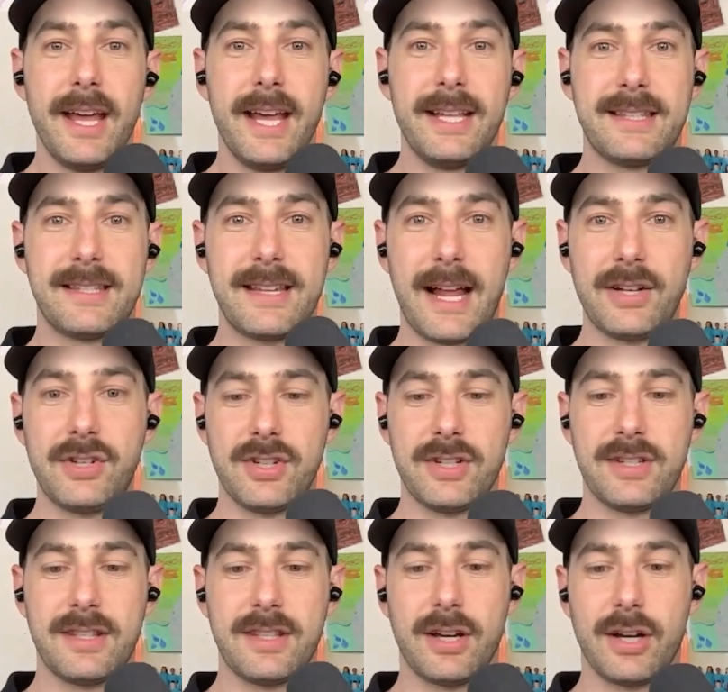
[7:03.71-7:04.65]
it's not
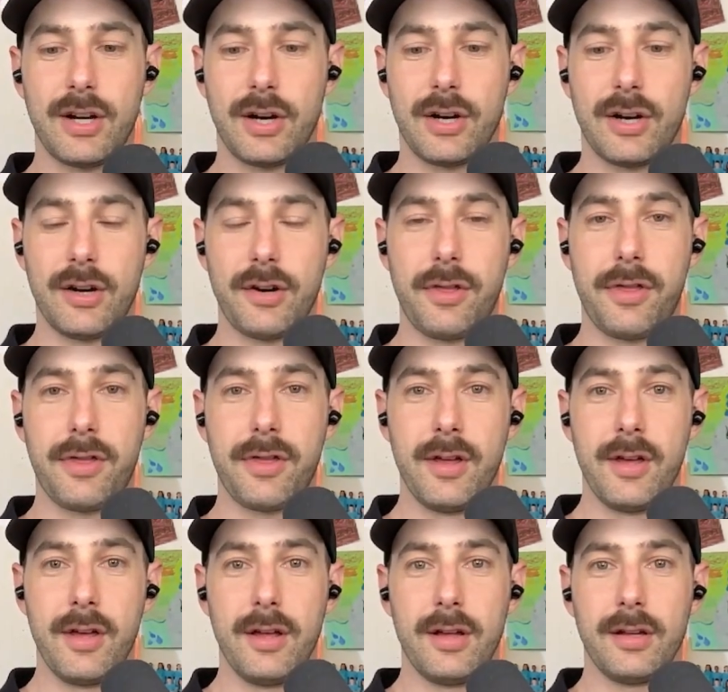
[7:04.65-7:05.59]
just the earth
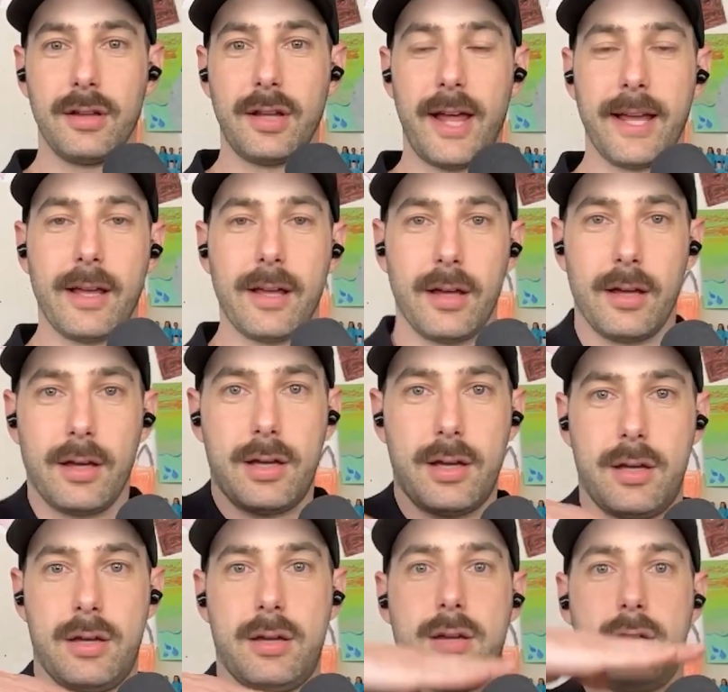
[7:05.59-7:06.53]
like
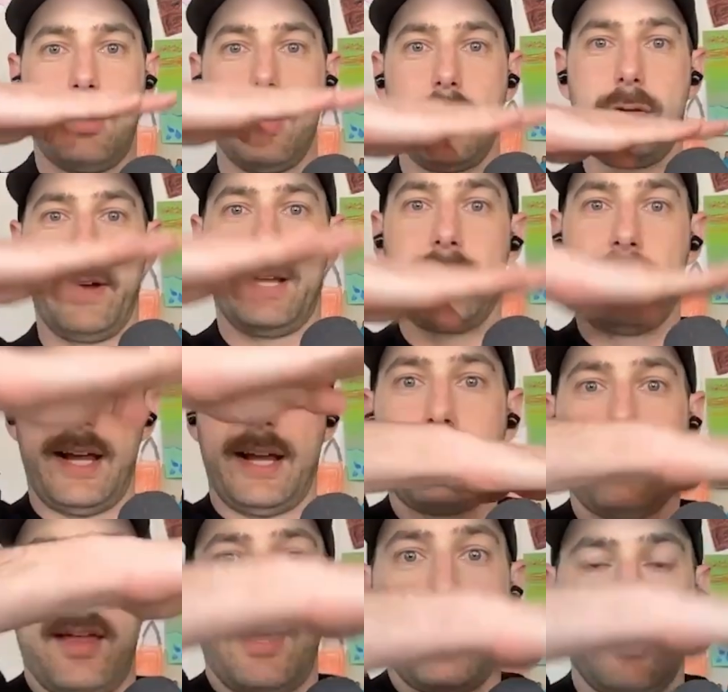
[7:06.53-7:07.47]
going like
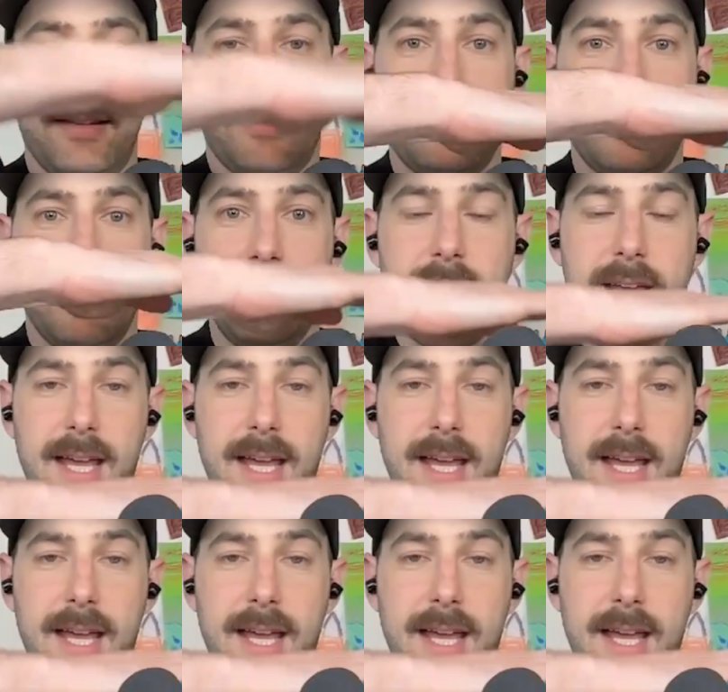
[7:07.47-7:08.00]
this.